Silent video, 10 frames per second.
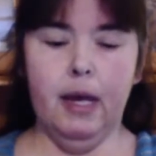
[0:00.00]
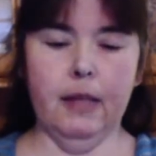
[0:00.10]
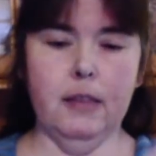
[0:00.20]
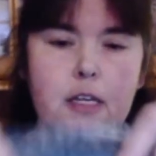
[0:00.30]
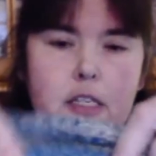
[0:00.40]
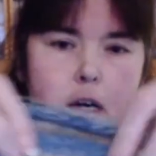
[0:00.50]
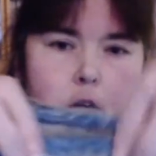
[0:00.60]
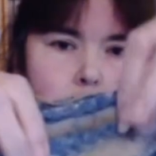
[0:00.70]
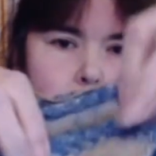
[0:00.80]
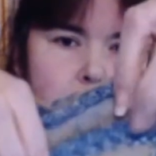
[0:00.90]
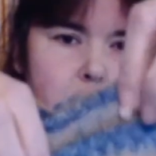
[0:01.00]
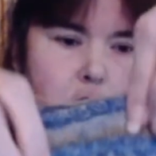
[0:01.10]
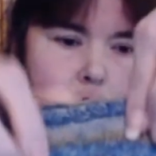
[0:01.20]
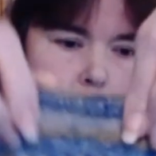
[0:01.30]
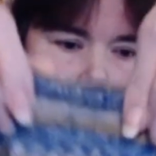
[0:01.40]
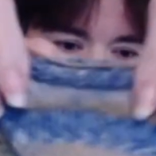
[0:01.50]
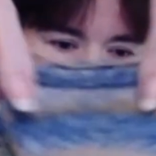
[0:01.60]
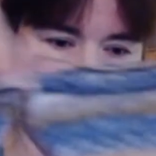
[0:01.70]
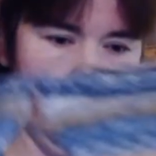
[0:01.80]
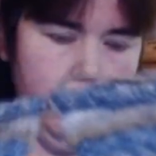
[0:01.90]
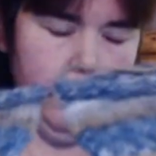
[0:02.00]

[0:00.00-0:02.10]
And these are going to be the socks for my